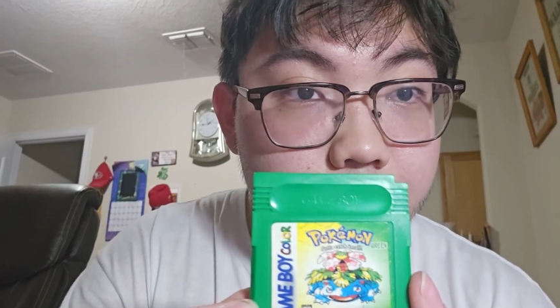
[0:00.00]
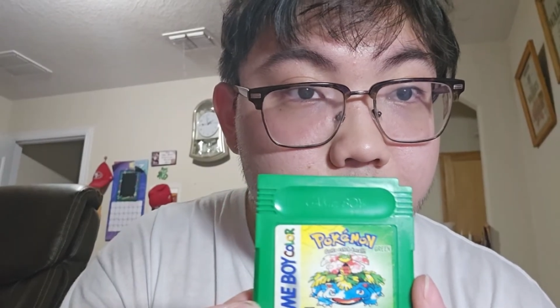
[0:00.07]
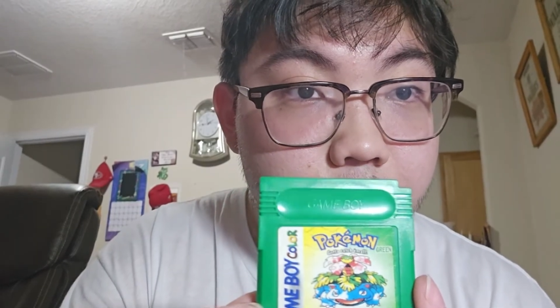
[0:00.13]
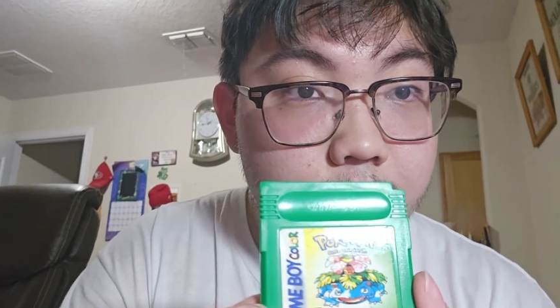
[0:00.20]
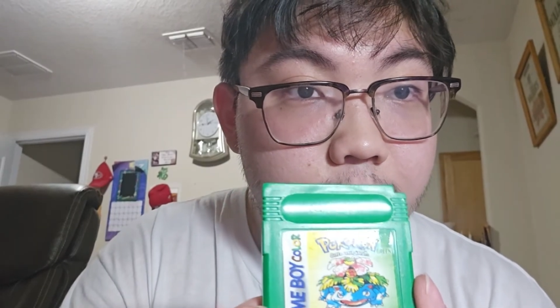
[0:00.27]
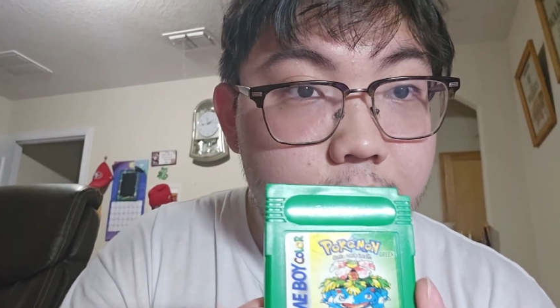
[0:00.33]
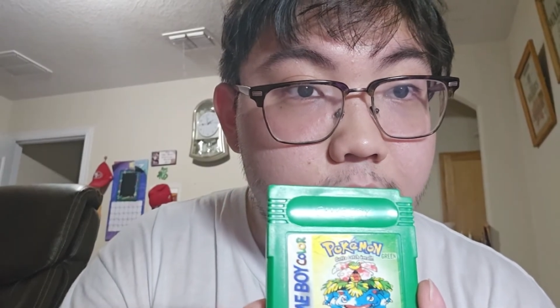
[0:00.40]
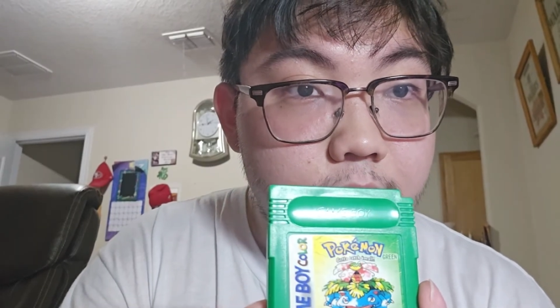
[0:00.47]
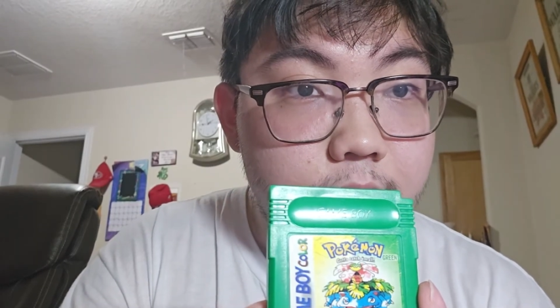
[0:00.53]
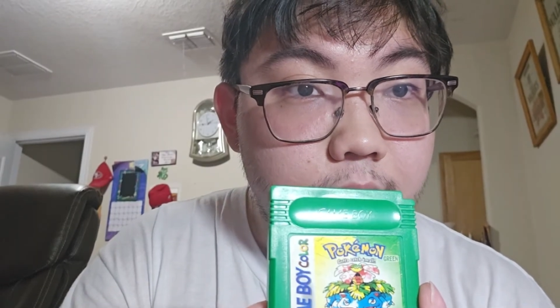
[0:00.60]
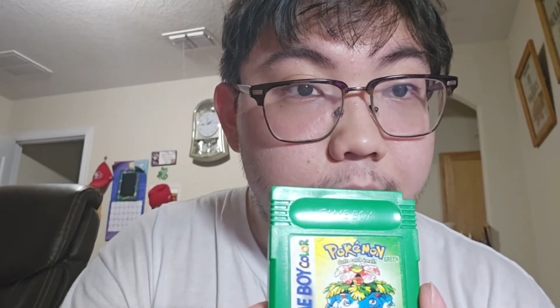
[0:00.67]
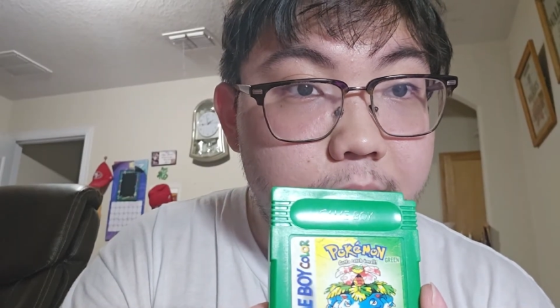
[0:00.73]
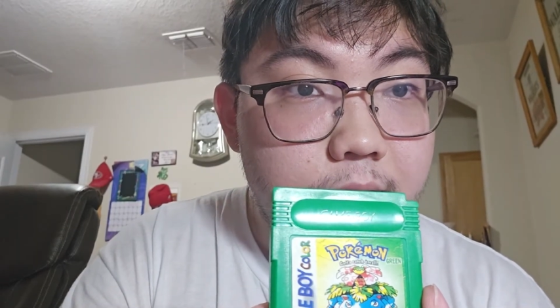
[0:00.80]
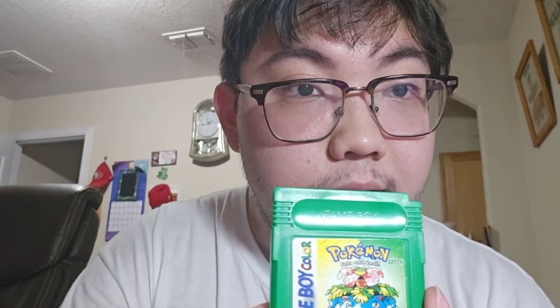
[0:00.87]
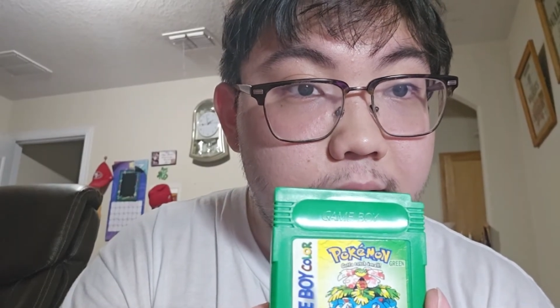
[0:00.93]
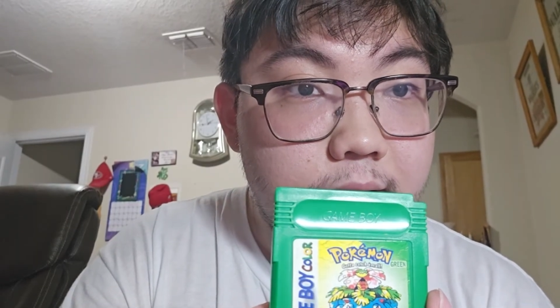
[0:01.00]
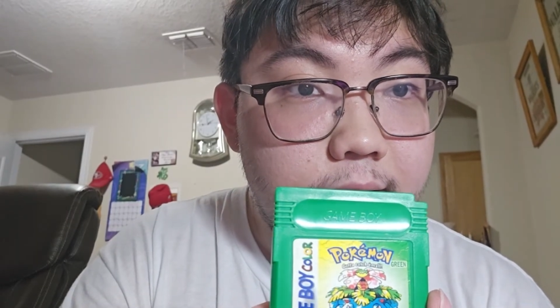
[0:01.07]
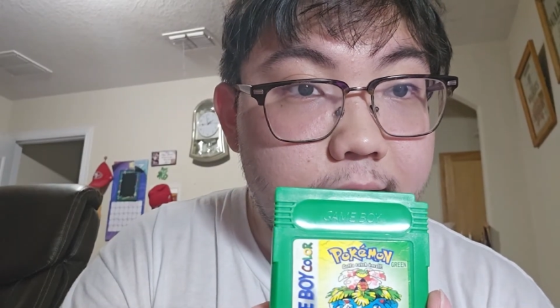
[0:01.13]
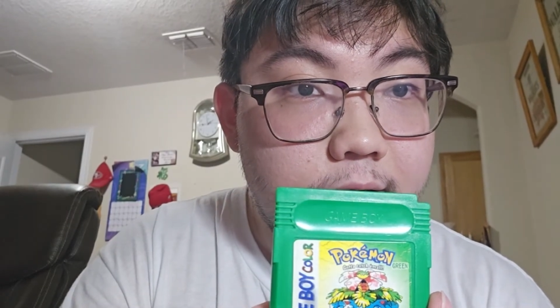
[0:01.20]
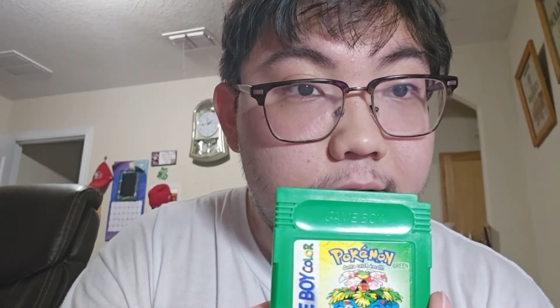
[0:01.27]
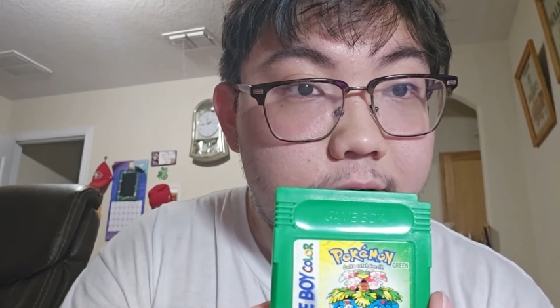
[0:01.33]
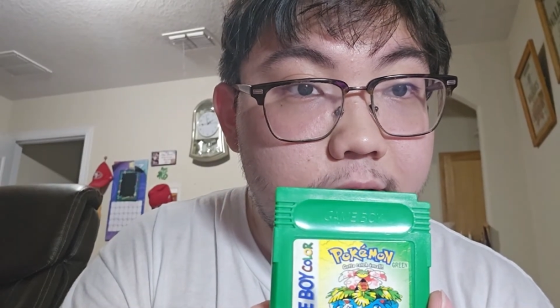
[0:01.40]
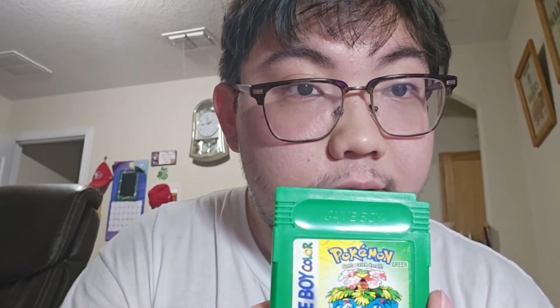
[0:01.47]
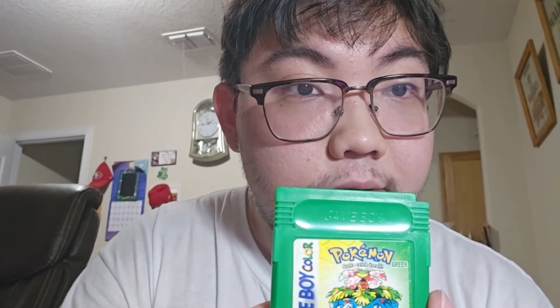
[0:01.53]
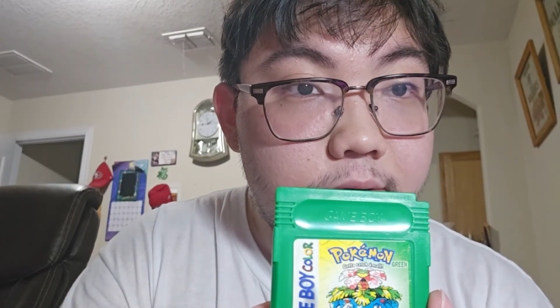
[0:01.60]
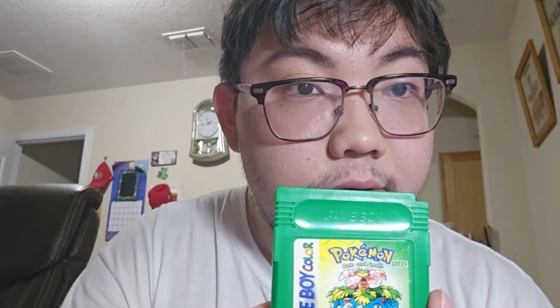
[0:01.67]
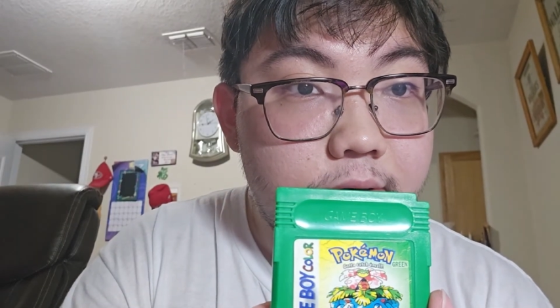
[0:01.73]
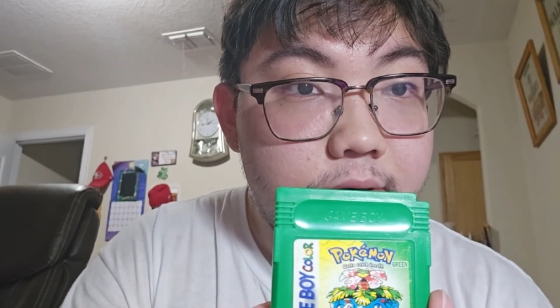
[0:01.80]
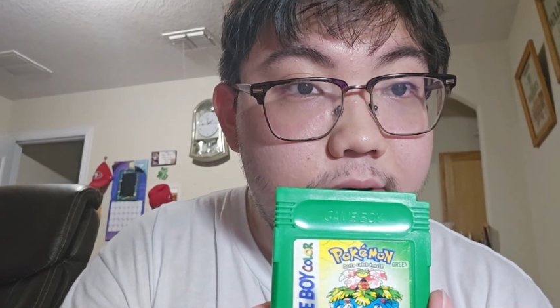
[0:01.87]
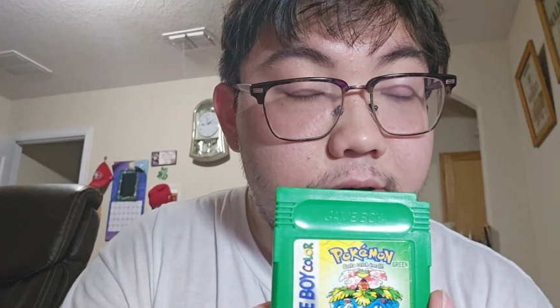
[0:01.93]
Let me get the light on it. You
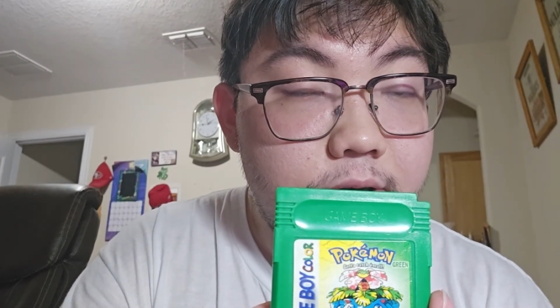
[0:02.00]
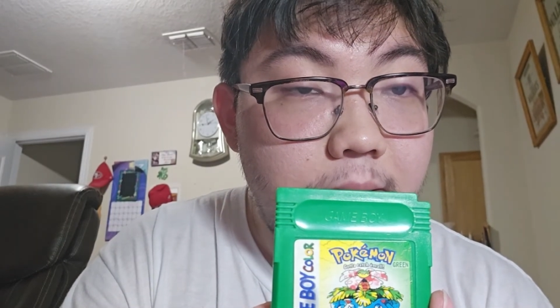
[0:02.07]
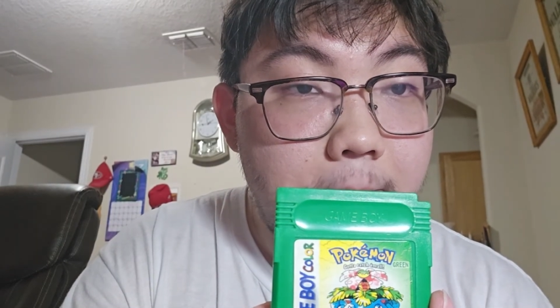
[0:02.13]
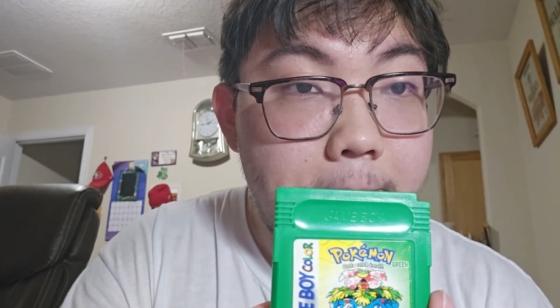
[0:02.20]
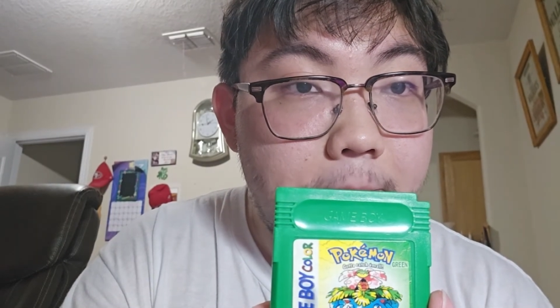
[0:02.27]
can barely